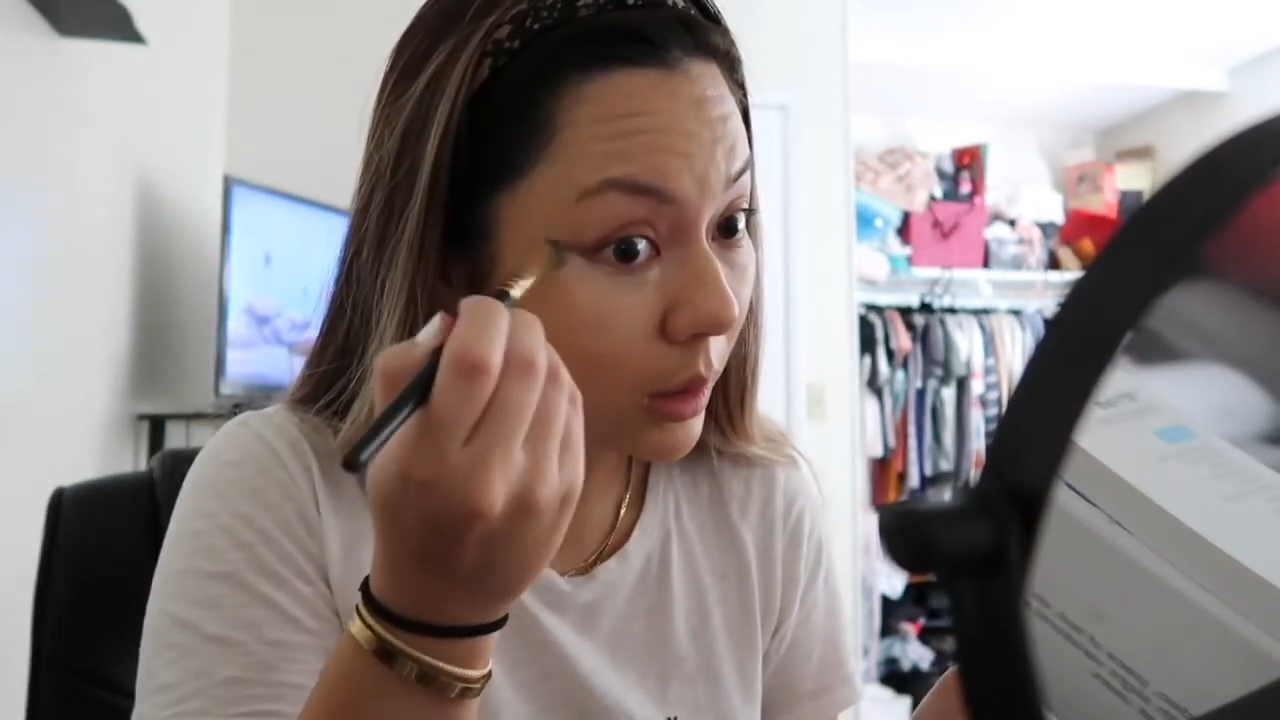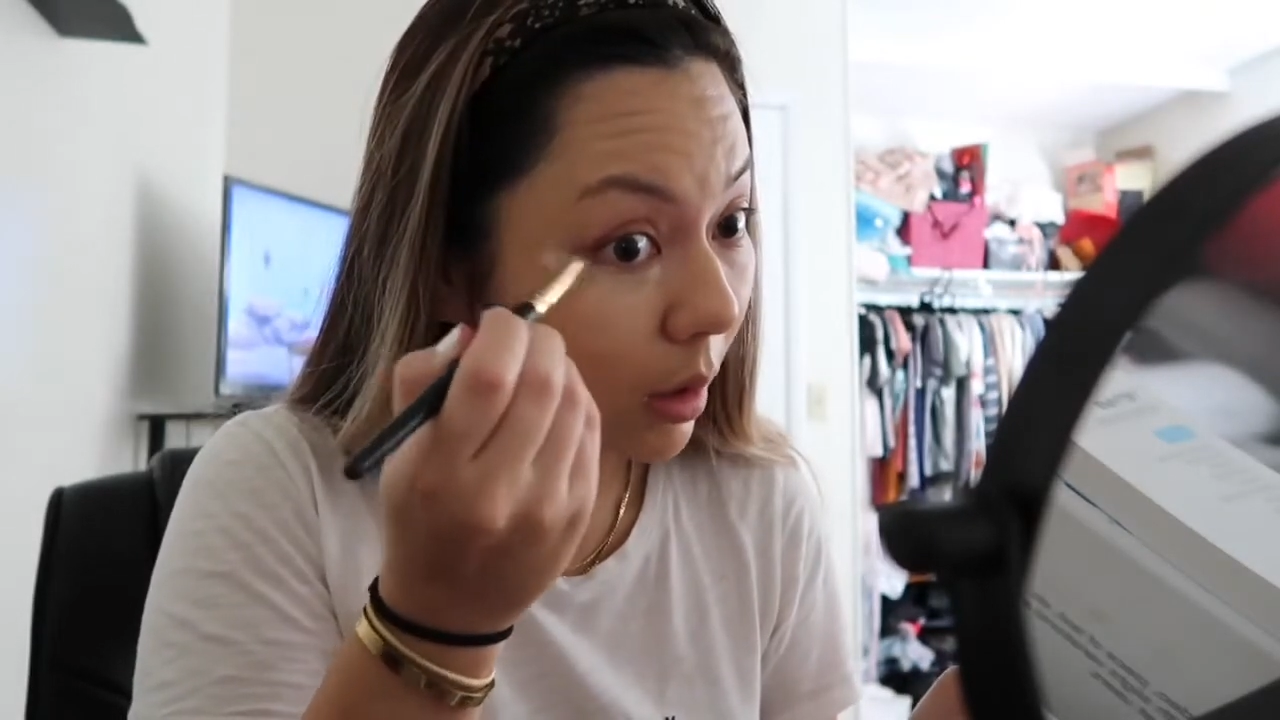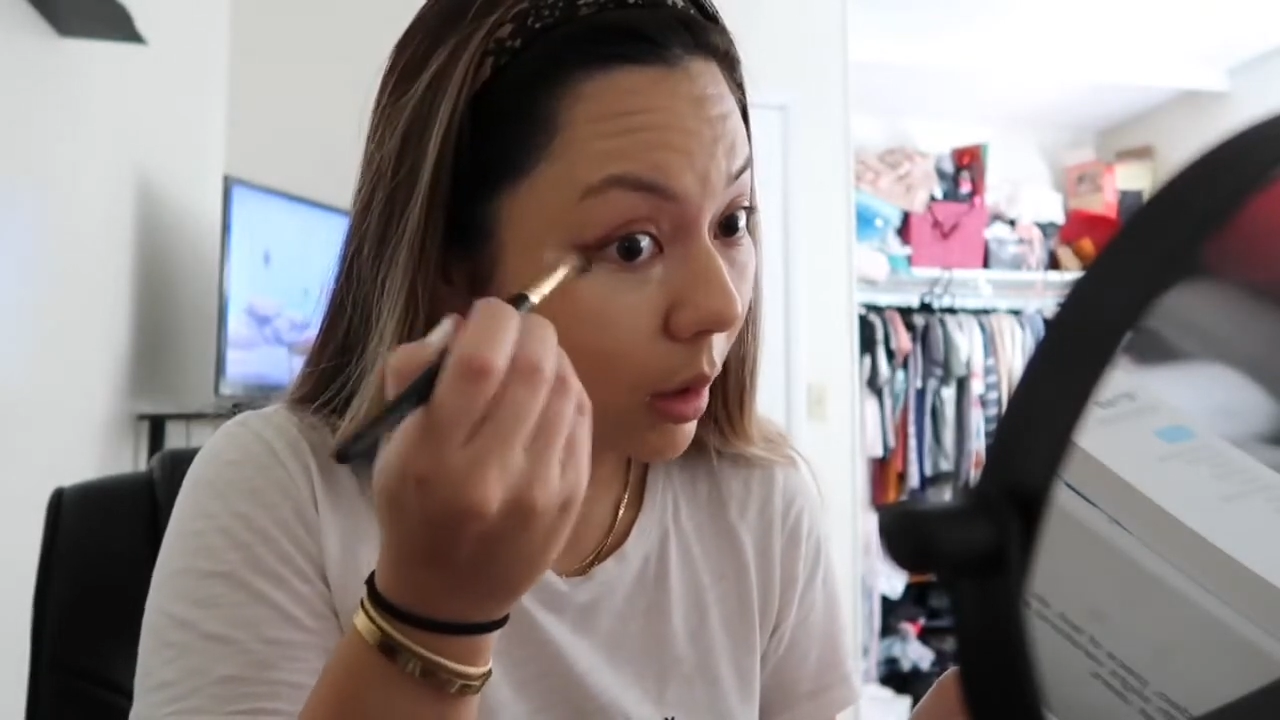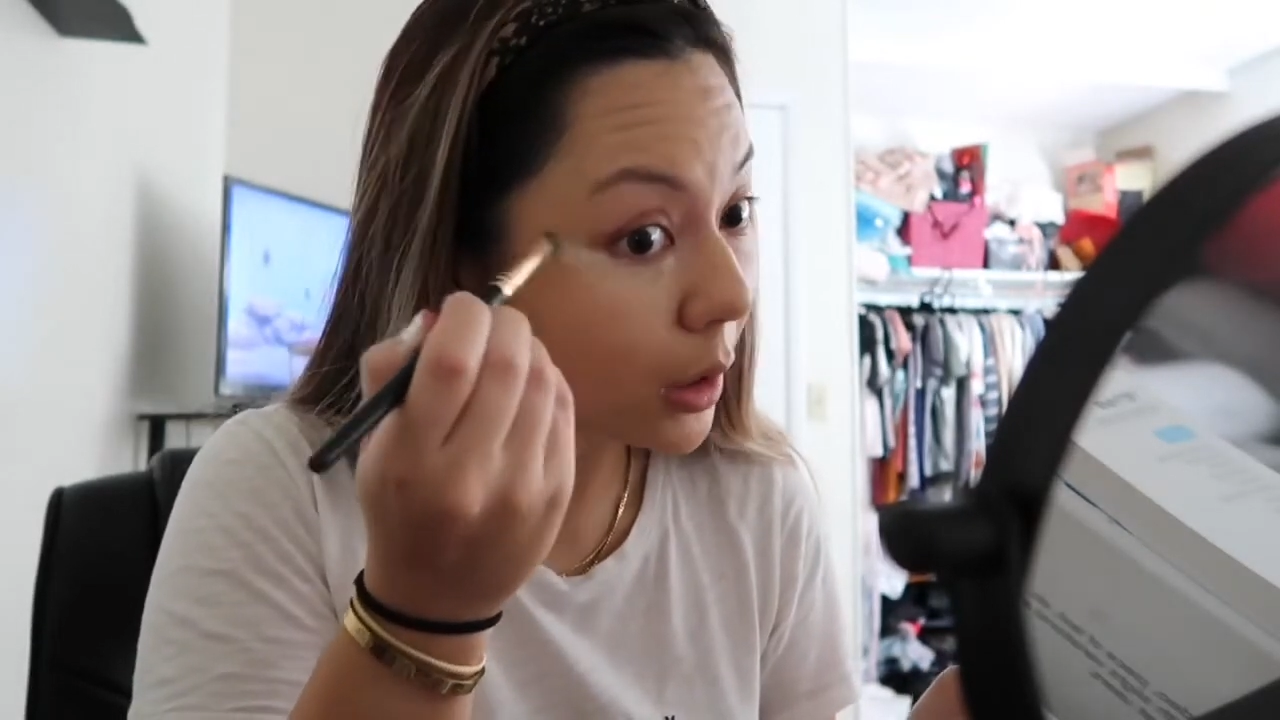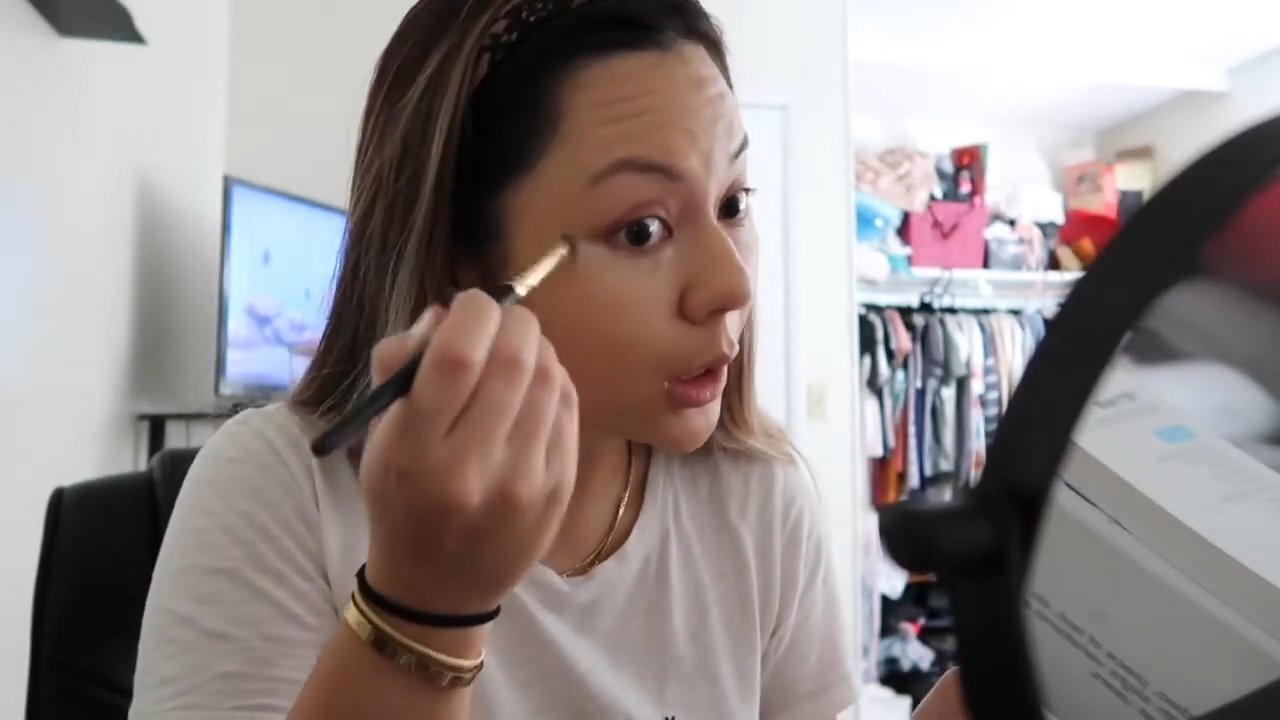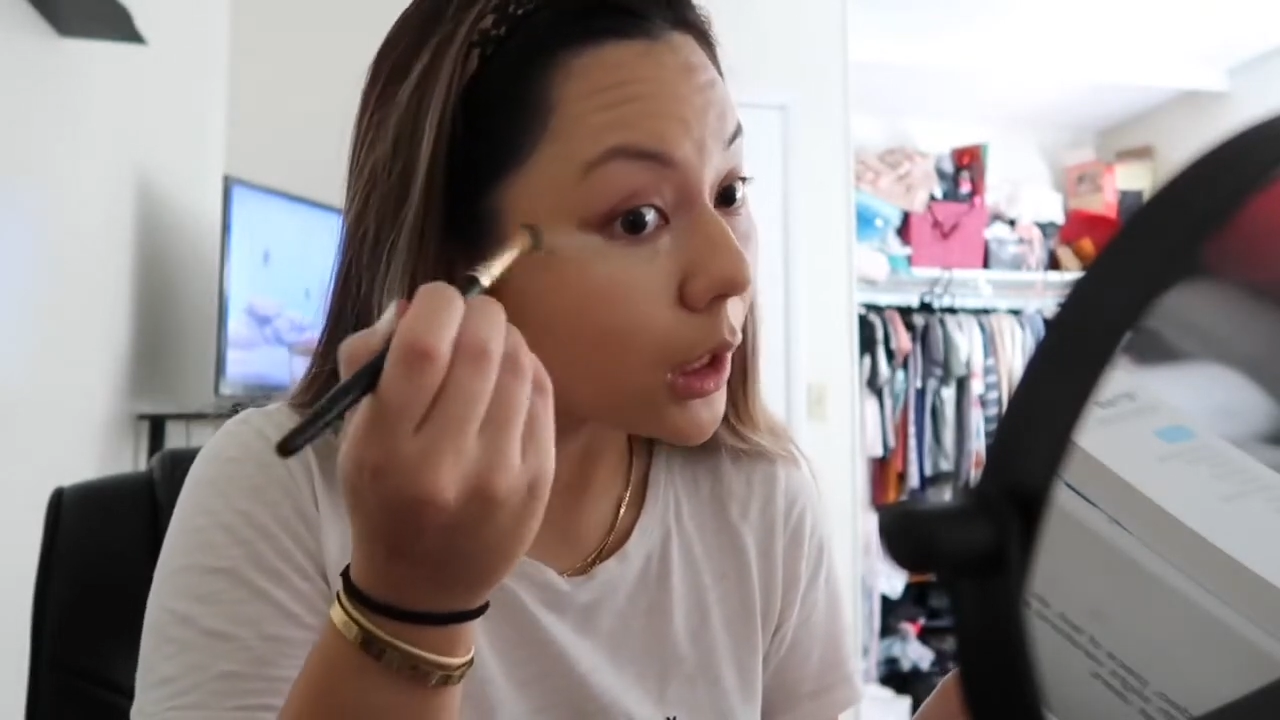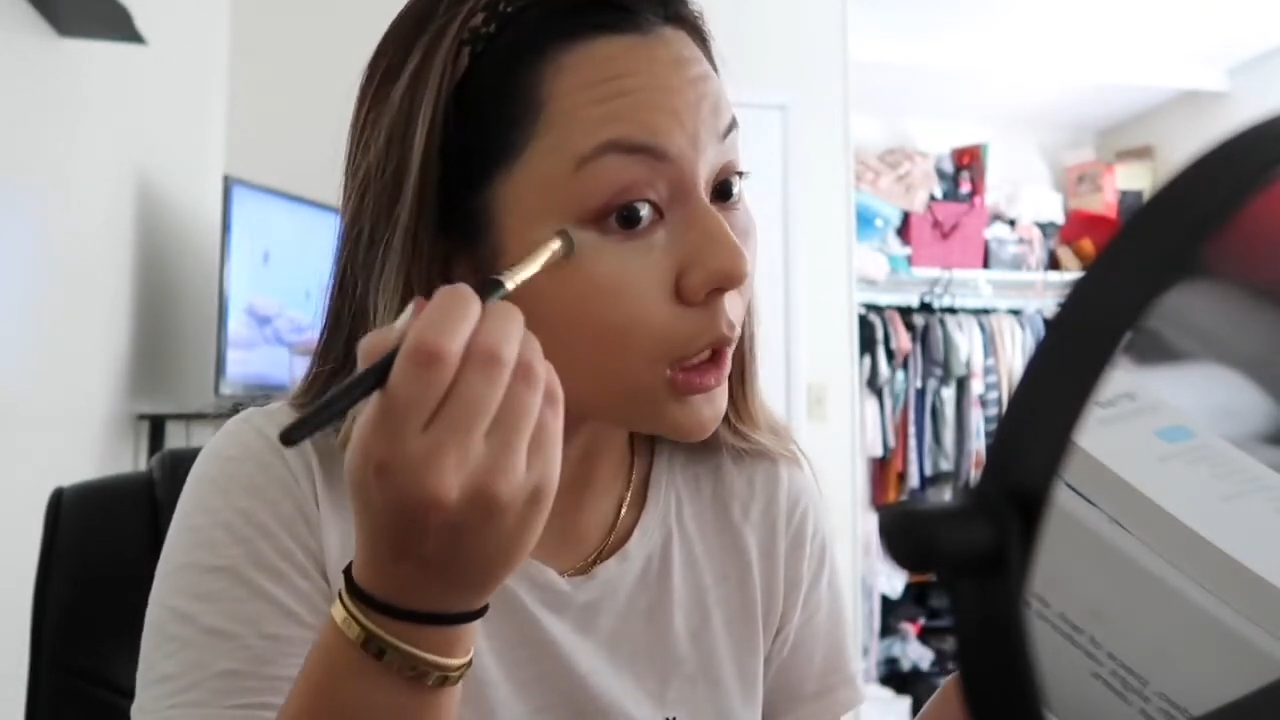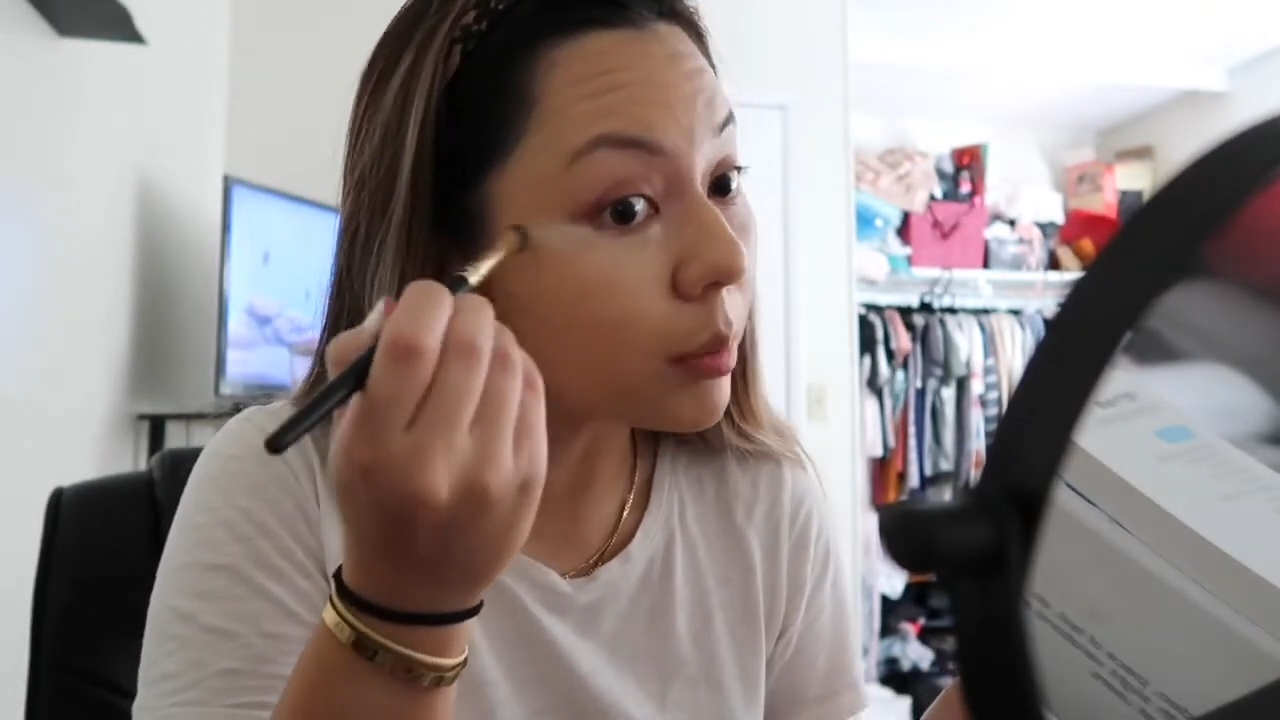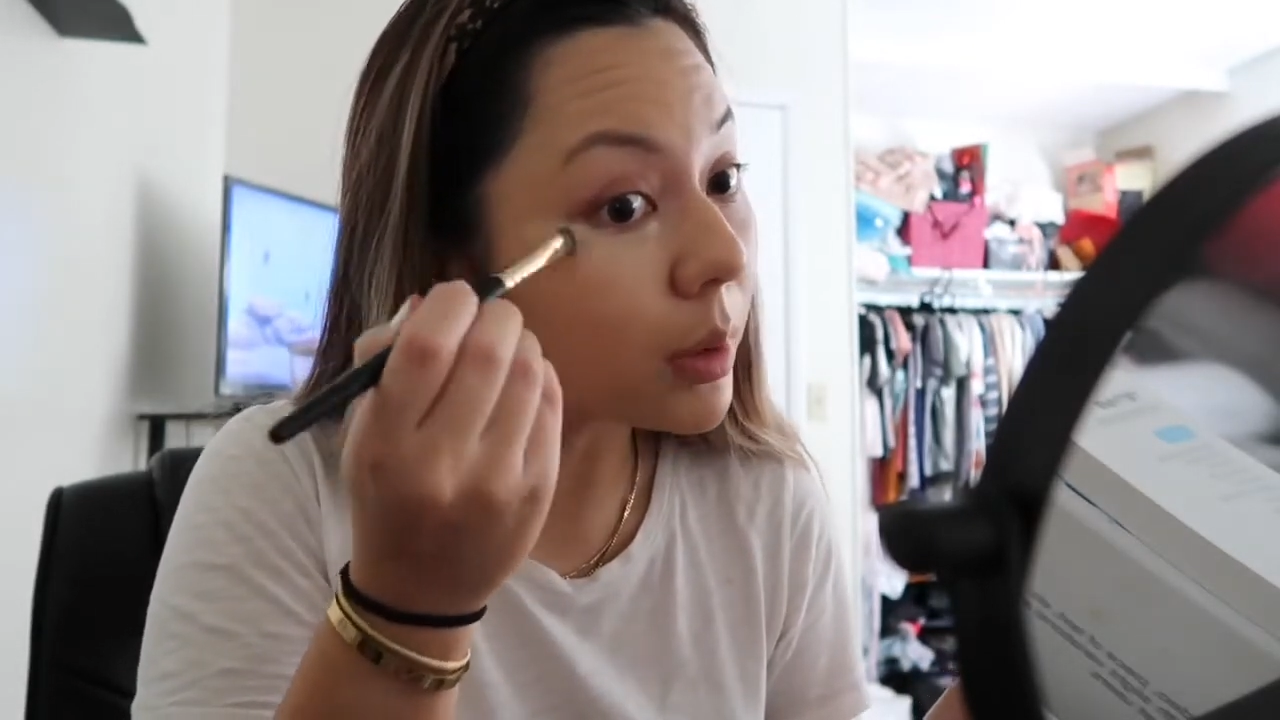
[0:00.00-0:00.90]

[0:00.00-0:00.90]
not good